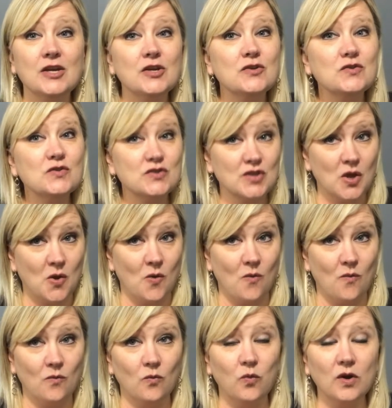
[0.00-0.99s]

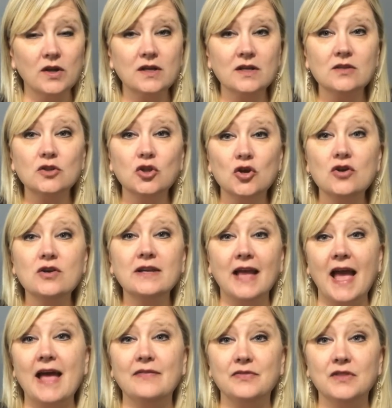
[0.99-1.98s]
So, we're going to look
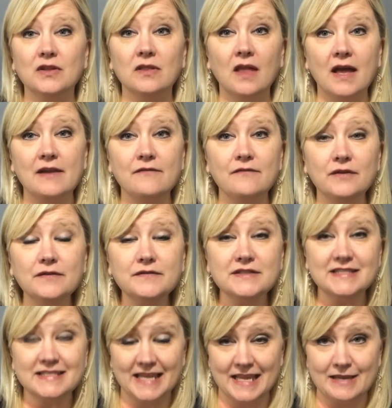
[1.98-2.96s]
at the life
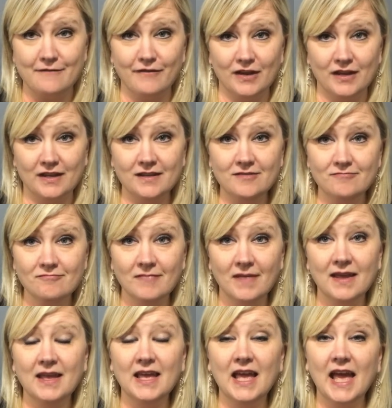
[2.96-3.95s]
of David
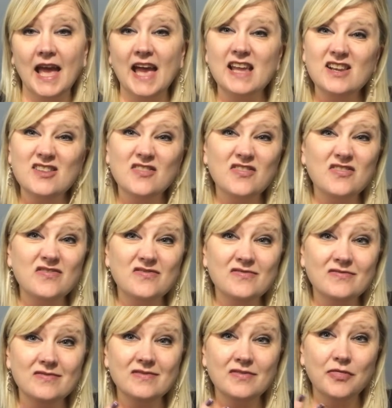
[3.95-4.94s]
and
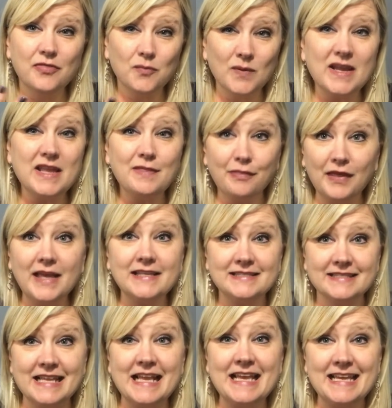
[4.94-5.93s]
three things
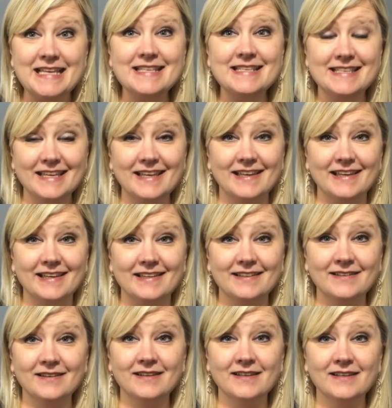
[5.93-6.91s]
he did
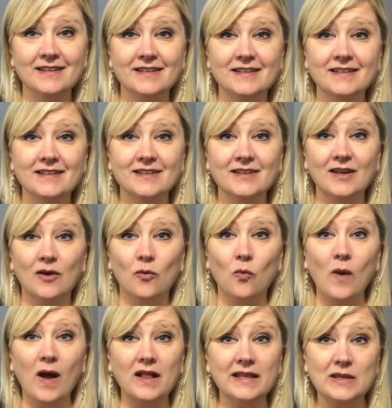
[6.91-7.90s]

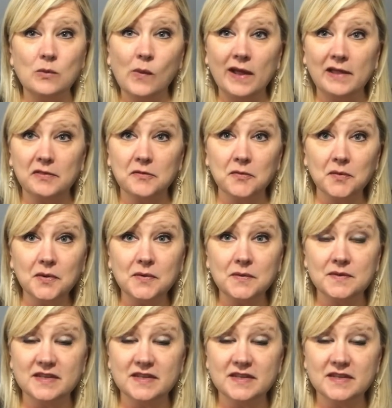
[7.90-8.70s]
while he went through